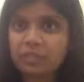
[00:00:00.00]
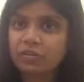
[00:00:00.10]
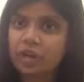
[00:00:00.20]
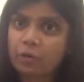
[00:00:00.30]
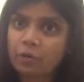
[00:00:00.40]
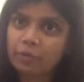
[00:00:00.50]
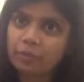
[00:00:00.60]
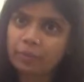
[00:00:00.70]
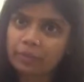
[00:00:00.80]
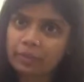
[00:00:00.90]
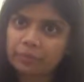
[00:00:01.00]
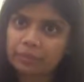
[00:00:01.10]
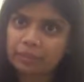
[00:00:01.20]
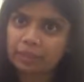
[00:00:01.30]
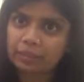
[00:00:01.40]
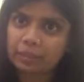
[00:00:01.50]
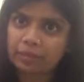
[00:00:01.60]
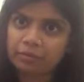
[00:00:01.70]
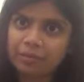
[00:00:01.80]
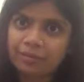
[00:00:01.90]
and try not to repeat their mistakes again.